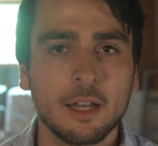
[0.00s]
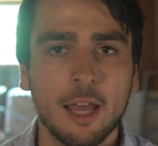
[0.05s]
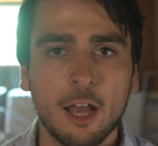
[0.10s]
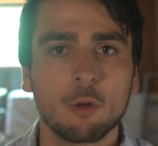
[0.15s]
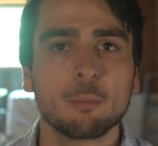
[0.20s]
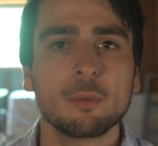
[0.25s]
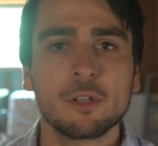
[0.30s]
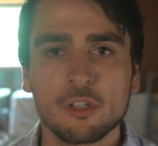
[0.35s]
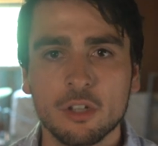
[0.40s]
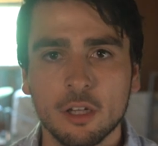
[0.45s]
to
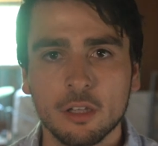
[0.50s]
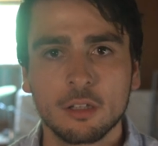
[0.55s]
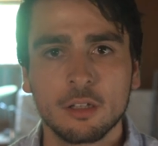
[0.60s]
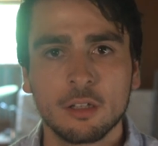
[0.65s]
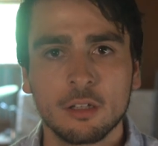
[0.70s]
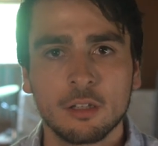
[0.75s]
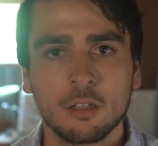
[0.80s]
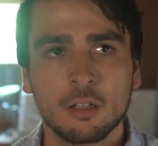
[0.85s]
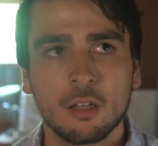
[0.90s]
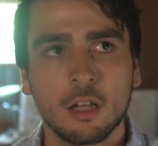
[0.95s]
help each other
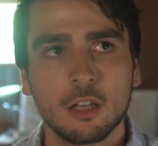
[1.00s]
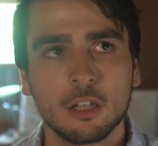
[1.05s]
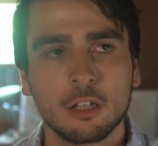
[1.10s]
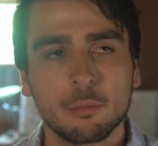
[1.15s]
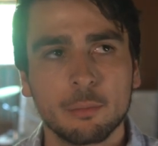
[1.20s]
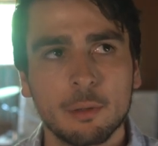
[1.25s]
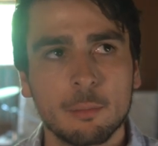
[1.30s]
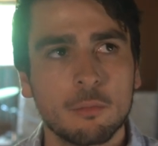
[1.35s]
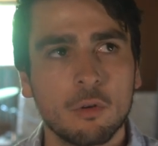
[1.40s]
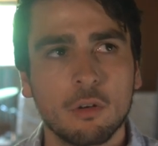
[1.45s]
a little
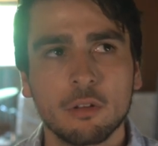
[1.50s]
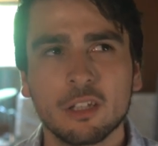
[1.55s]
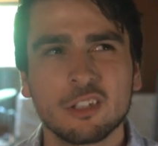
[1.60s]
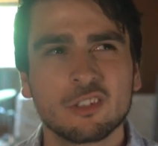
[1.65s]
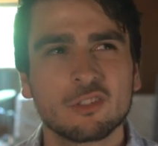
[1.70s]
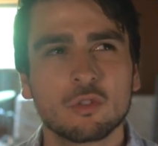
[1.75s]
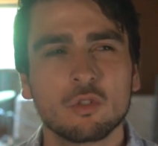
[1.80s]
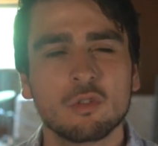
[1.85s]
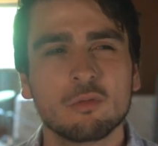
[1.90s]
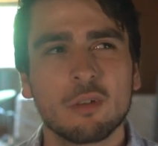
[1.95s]
bit more. There's
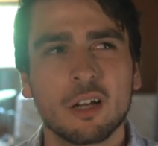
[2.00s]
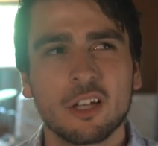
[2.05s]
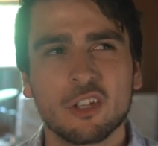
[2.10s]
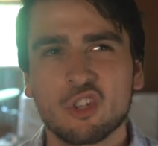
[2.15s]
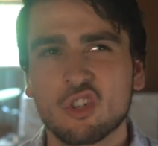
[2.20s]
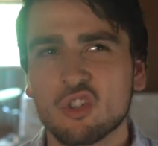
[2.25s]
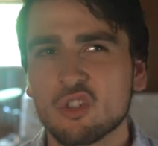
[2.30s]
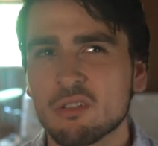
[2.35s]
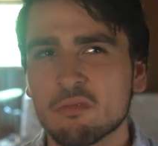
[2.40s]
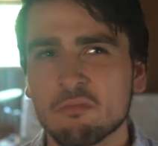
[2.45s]
too
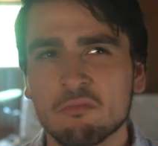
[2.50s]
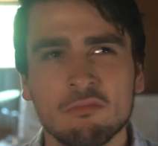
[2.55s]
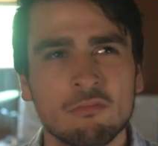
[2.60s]
much